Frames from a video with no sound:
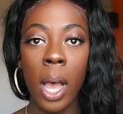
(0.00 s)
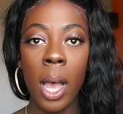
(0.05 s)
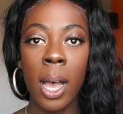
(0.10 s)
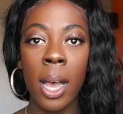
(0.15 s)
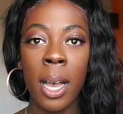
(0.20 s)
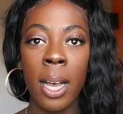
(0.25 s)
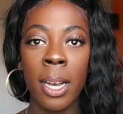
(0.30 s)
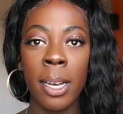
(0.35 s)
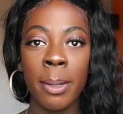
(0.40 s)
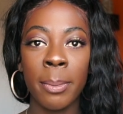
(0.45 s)

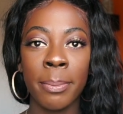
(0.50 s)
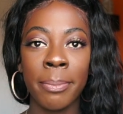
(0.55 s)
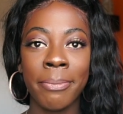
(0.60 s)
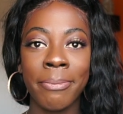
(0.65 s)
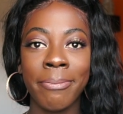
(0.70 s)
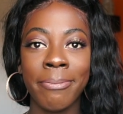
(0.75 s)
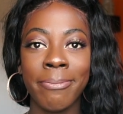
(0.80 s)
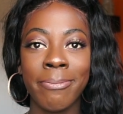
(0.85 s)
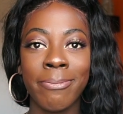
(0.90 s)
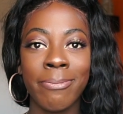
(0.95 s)
I
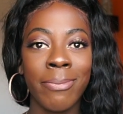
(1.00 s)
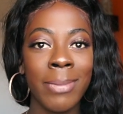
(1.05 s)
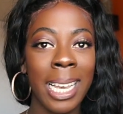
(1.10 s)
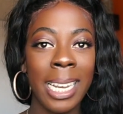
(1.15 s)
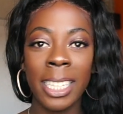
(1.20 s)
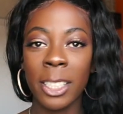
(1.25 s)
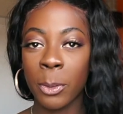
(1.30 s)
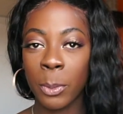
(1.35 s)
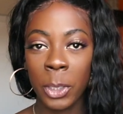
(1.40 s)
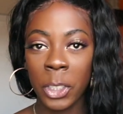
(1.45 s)

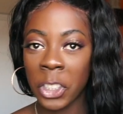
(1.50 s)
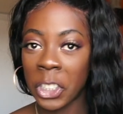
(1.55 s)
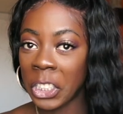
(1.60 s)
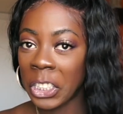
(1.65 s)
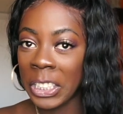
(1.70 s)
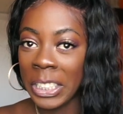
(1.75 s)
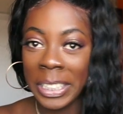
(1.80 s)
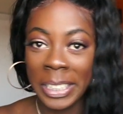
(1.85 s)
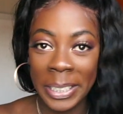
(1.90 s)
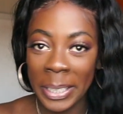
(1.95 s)
guess we can
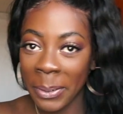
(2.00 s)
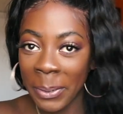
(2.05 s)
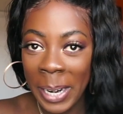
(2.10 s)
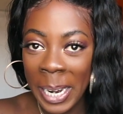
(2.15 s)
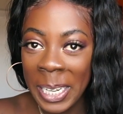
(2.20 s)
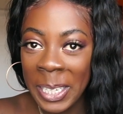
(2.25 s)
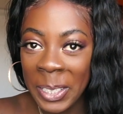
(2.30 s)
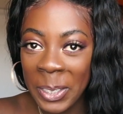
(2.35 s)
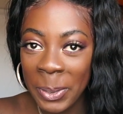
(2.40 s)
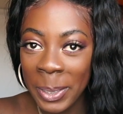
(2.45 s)
just get
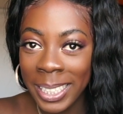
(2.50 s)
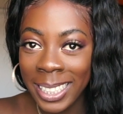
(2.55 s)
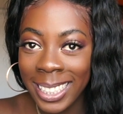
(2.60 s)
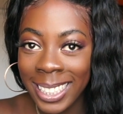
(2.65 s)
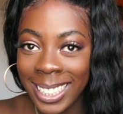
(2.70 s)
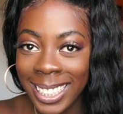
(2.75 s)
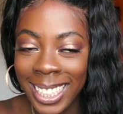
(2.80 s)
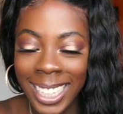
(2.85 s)
right into it.